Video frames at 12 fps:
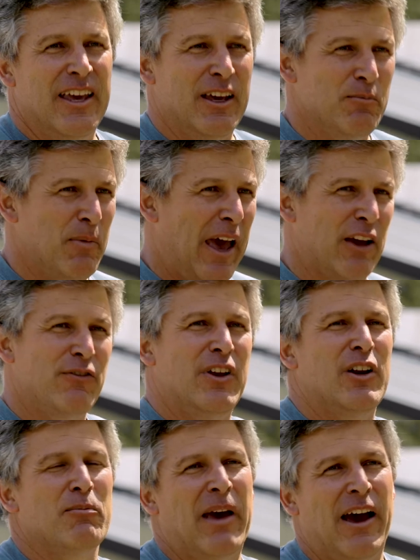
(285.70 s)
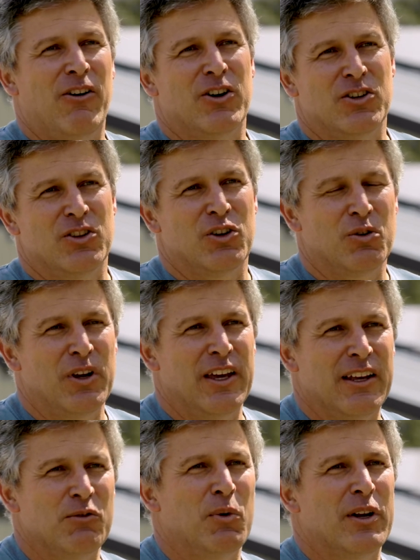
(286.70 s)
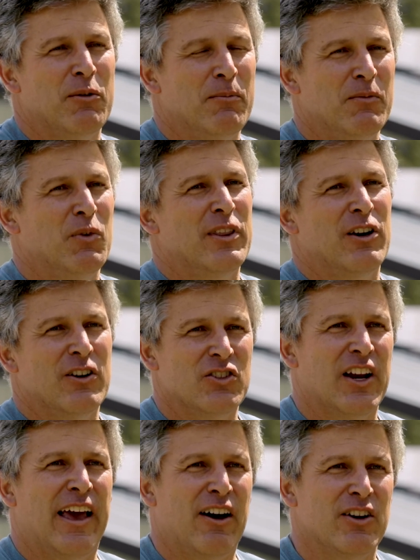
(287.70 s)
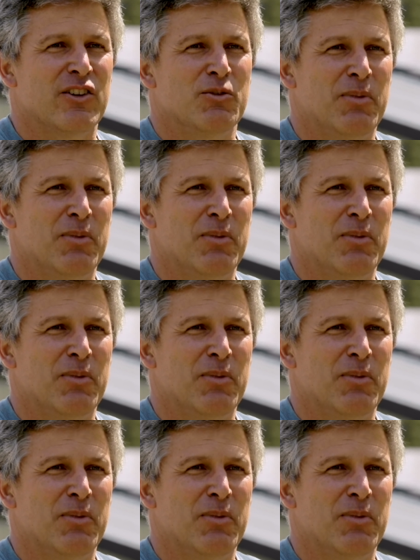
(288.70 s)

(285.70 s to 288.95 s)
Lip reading: and backfeeding power to the grid when there's an outage.